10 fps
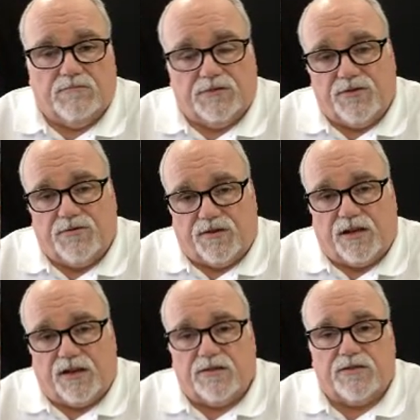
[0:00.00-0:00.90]
two
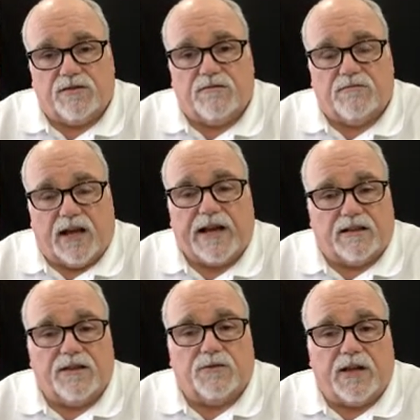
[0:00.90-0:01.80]
things
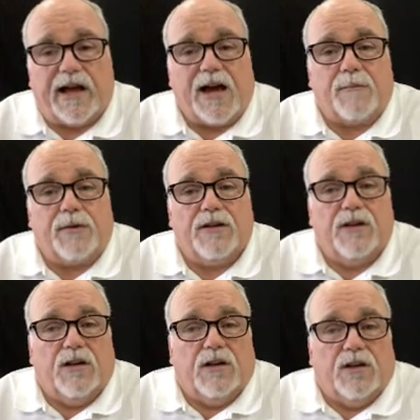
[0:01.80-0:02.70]
likely will happen.
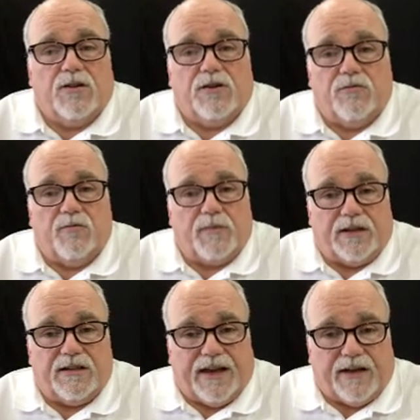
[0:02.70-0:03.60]
You will be
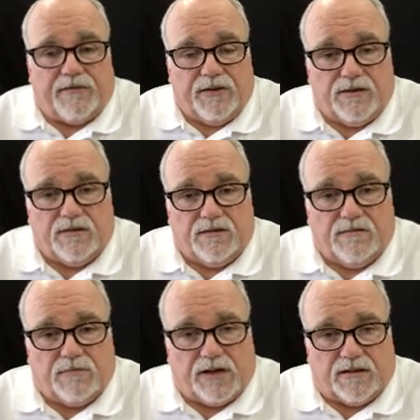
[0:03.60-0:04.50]
deafened
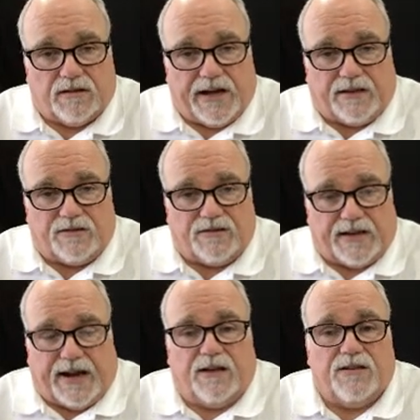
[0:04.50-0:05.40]
by the loud
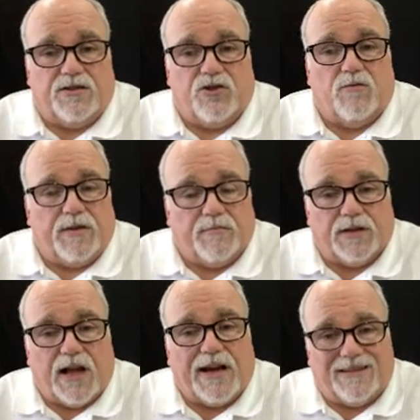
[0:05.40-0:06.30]
sound, and you'll be
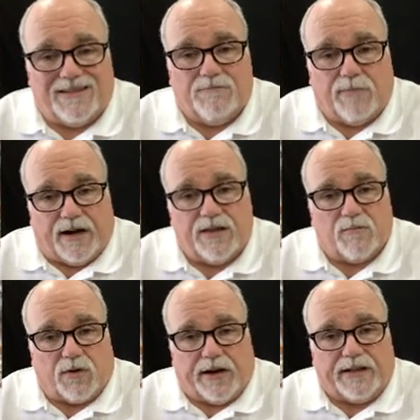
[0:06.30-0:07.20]
blinded by the
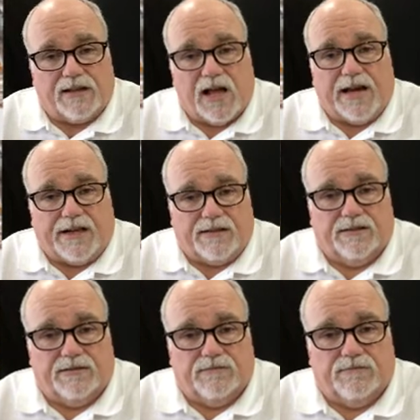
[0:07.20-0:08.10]
bright light.
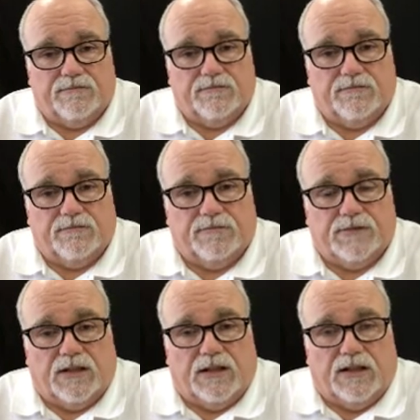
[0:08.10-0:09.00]

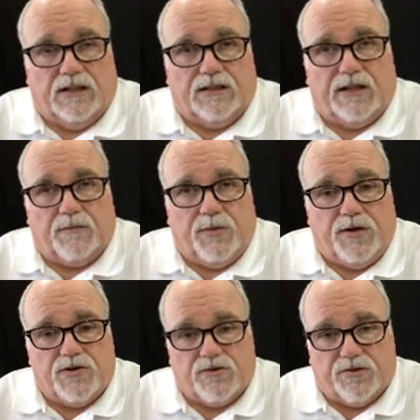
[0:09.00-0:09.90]
Now,
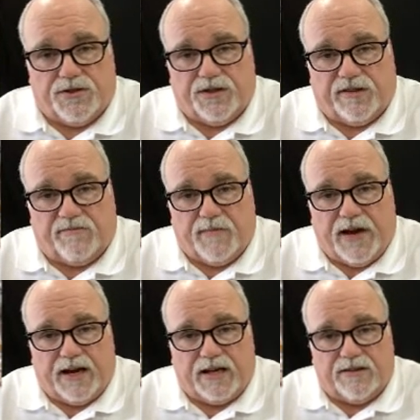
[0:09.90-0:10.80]
picture yourself
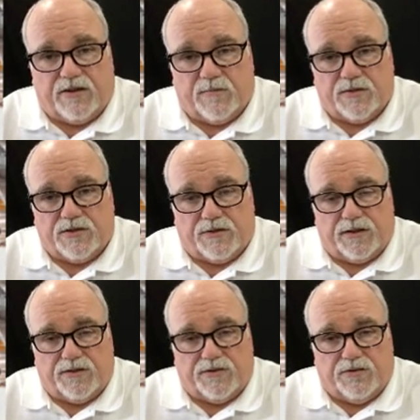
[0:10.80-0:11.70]
back in there between
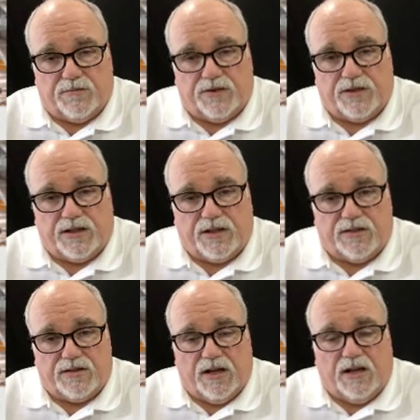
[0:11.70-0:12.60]
these two machines,